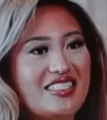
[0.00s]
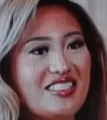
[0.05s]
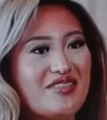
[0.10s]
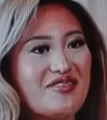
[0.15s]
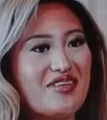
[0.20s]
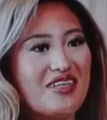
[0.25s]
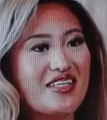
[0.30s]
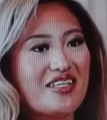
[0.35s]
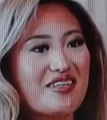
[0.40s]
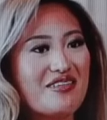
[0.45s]
do you
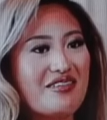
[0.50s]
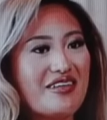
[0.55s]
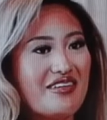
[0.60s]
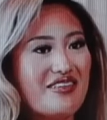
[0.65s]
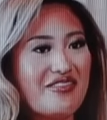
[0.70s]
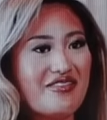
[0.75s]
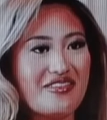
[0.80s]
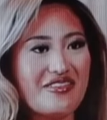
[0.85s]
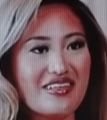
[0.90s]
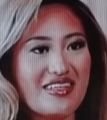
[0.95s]
want to go
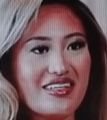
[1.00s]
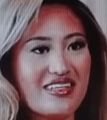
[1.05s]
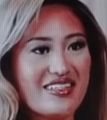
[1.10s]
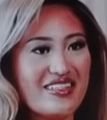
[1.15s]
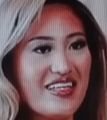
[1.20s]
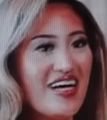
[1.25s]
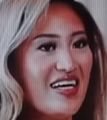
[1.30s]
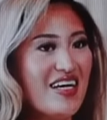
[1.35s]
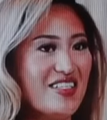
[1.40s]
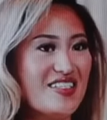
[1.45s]
out for
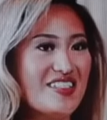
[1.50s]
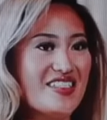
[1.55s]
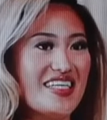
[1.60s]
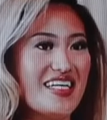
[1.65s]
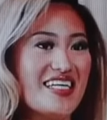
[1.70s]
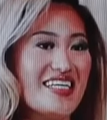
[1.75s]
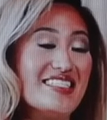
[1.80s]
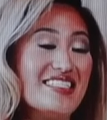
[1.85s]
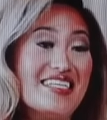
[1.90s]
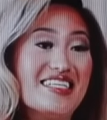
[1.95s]
lunch? And I
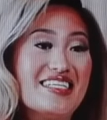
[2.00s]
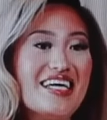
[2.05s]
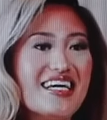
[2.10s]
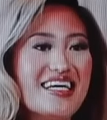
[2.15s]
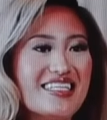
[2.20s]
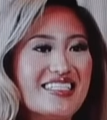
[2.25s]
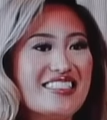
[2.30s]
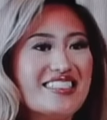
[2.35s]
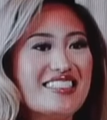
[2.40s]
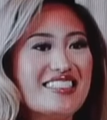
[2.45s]
said, yes.